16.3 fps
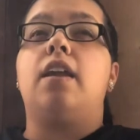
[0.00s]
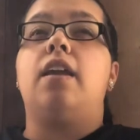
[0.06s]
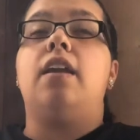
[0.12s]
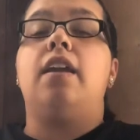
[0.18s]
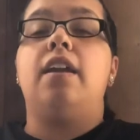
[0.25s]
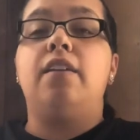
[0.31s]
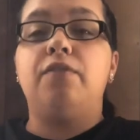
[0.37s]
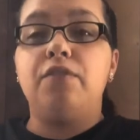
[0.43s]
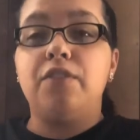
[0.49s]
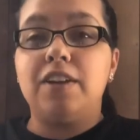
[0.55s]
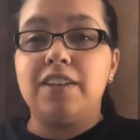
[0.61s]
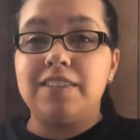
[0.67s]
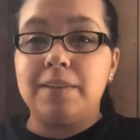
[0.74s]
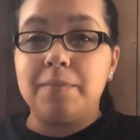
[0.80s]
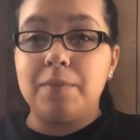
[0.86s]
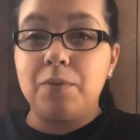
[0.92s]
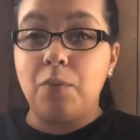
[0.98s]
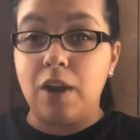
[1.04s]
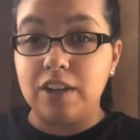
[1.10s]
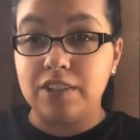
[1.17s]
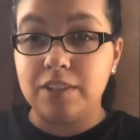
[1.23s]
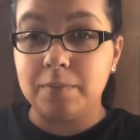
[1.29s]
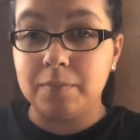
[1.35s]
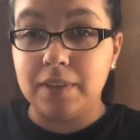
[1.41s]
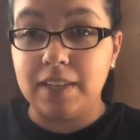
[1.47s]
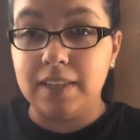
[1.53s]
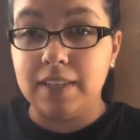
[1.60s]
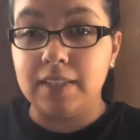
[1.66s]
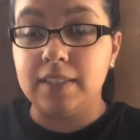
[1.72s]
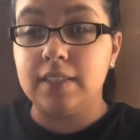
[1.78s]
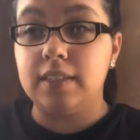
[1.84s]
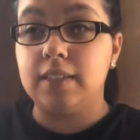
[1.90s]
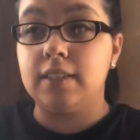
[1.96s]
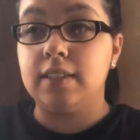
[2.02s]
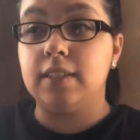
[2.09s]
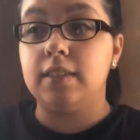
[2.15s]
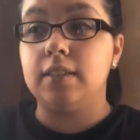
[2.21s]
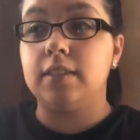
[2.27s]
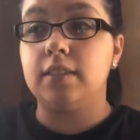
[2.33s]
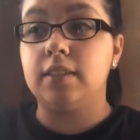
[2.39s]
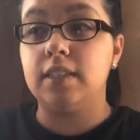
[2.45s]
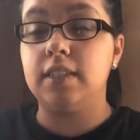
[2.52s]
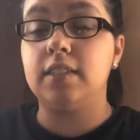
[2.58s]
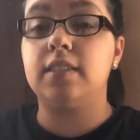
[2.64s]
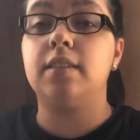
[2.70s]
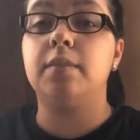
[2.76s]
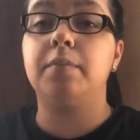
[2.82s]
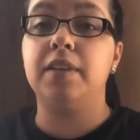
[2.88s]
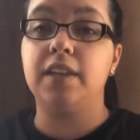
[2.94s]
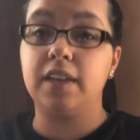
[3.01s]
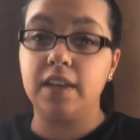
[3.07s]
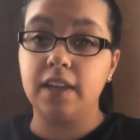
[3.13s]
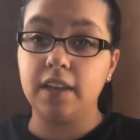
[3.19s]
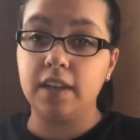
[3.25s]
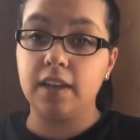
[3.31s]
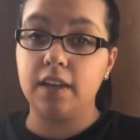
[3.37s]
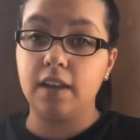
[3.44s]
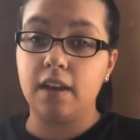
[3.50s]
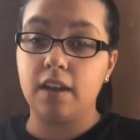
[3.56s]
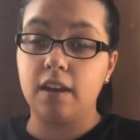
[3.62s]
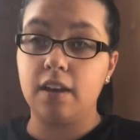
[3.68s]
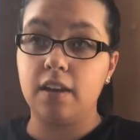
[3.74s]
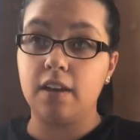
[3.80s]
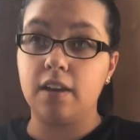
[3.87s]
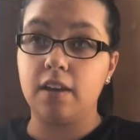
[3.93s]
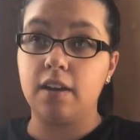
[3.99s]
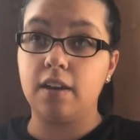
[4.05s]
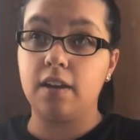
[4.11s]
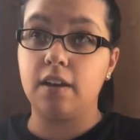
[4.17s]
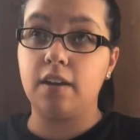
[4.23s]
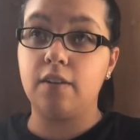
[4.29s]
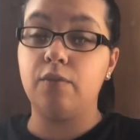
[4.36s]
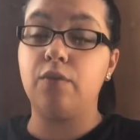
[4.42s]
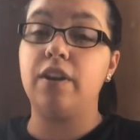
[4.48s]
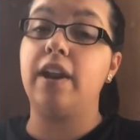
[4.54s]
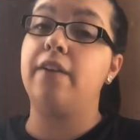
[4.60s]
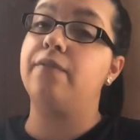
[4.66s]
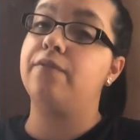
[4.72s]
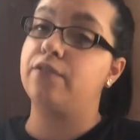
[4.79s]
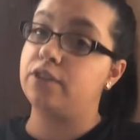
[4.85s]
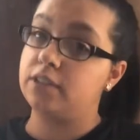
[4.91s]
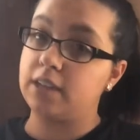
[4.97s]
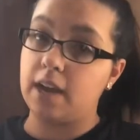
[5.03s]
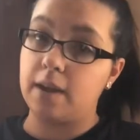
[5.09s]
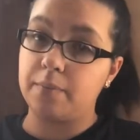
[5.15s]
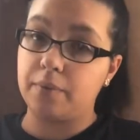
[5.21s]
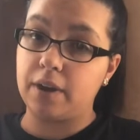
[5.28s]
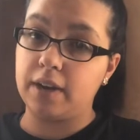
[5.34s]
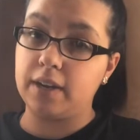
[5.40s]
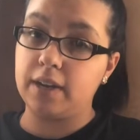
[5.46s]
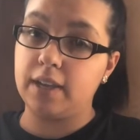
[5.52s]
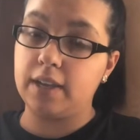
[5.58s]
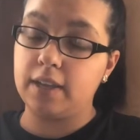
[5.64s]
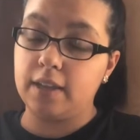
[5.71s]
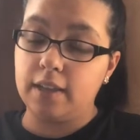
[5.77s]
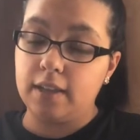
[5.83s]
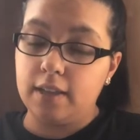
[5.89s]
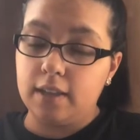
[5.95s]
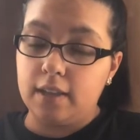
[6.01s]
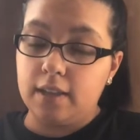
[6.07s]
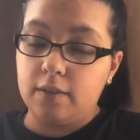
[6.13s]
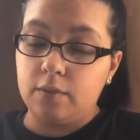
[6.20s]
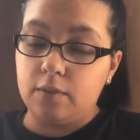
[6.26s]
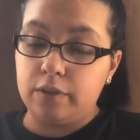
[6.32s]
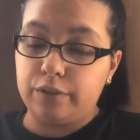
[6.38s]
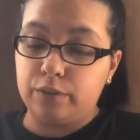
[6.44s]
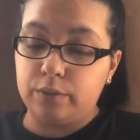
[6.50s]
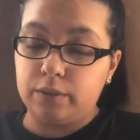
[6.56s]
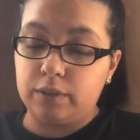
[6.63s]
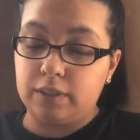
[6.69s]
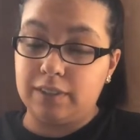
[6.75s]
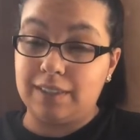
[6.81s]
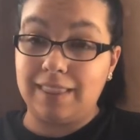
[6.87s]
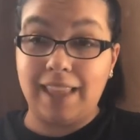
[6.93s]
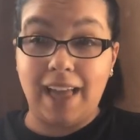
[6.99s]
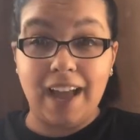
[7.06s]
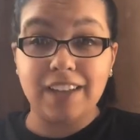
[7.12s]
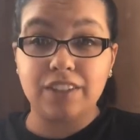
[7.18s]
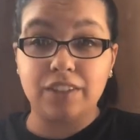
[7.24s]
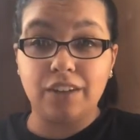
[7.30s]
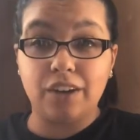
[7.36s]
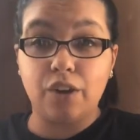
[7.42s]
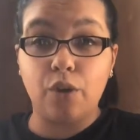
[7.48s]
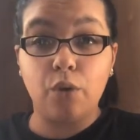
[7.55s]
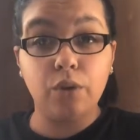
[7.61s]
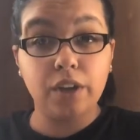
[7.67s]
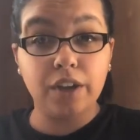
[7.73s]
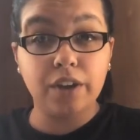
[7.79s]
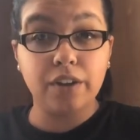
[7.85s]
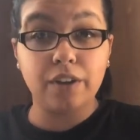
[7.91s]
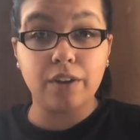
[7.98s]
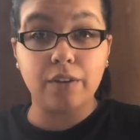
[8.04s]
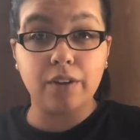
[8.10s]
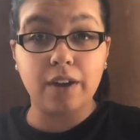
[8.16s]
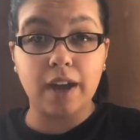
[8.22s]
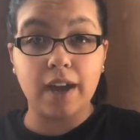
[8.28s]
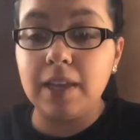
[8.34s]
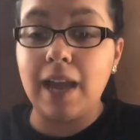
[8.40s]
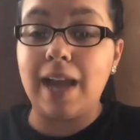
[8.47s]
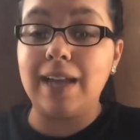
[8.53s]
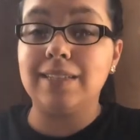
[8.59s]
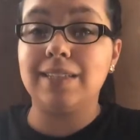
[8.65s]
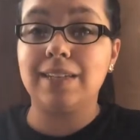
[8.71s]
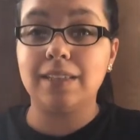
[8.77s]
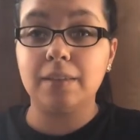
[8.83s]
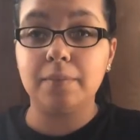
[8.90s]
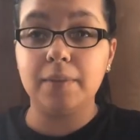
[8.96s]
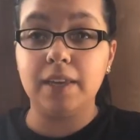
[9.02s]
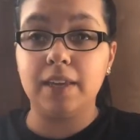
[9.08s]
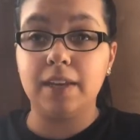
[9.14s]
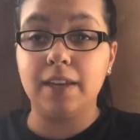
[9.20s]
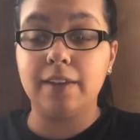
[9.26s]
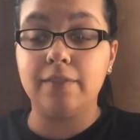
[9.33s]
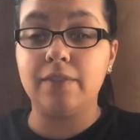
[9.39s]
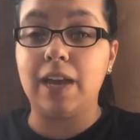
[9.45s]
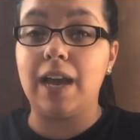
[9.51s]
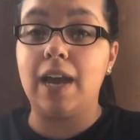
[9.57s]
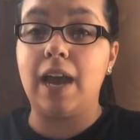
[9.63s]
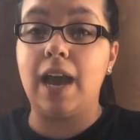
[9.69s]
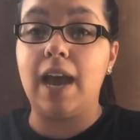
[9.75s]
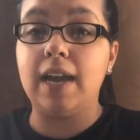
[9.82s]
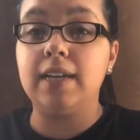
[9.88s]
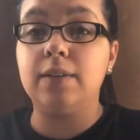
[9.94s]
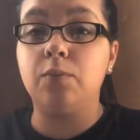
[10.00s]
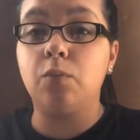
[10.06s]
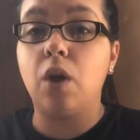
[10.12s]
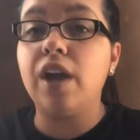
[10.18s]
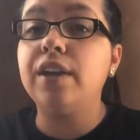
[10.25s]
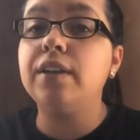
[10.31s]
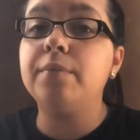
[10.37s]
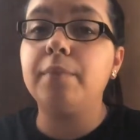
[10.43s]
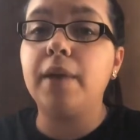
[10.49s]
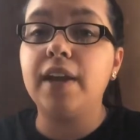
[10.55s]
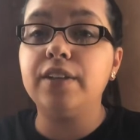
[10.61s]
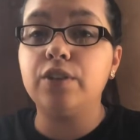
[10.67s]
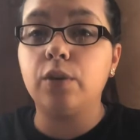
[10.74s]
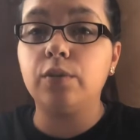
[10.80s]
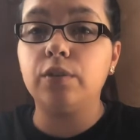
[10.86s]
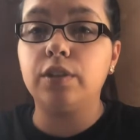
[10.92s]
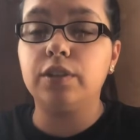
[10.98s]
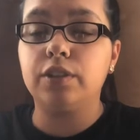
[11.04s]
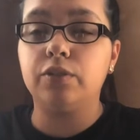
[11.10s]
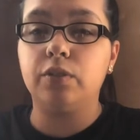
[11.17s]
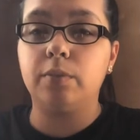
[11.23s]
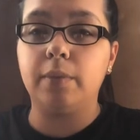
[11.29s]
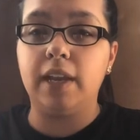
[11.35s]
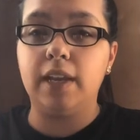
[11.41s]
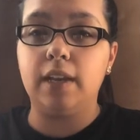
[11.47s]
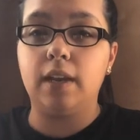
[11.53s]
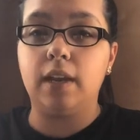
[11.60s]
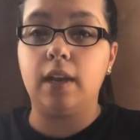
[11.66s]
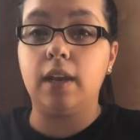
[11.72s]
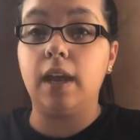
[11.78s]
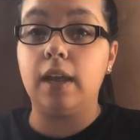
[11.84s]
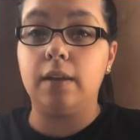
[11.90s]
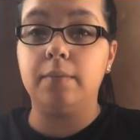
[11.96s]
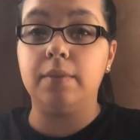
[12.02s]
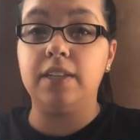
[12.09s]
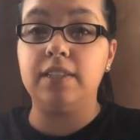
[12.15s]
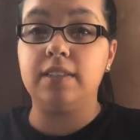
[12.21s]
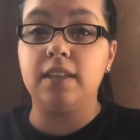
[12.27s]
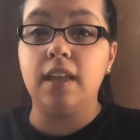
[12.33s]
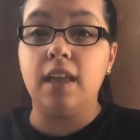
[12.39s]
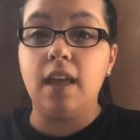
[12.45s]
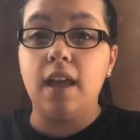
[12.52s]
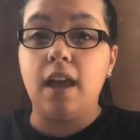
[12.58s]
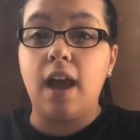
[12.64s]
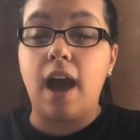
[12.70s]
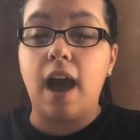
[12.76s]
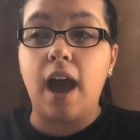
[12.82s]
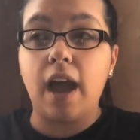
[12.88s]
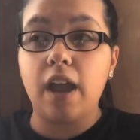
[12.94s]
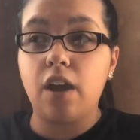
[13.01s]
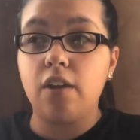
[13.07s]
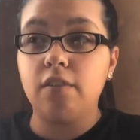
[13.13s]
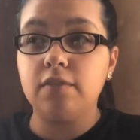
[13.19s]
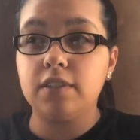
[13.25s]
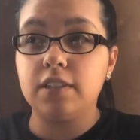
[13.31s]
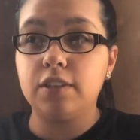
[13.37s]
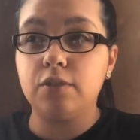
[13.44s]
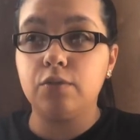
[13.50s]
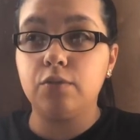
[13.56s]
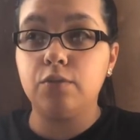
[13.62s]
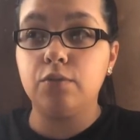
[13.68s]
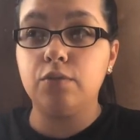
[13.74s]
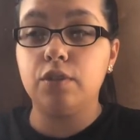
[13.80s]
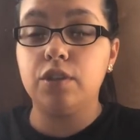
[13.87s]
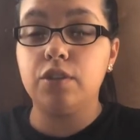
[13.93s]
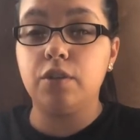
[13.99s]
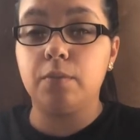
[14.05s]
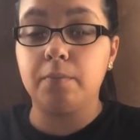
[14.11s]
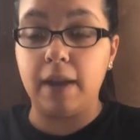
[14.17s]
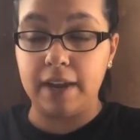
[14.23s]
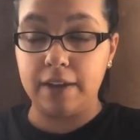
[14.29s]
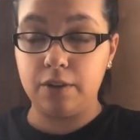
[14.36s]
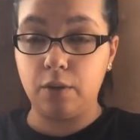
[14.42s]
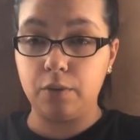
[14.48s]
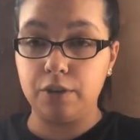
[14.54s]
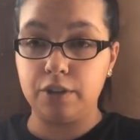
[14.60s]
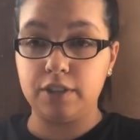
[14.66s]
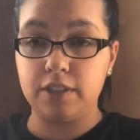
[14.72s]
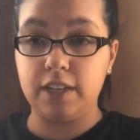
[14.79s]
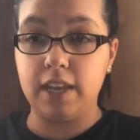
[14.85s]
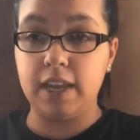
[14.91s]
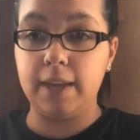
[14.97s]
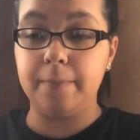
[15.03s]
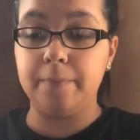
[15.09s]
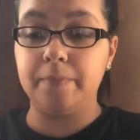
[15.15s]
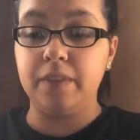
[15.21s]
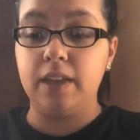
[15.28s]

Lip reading: if you guys have been watching me since the beginning of when I first got pregnant, which was last year, a whole year ago, guys, I said in the beginning that I wanted my donor to remain anonymous. I obviously knew my donor's name.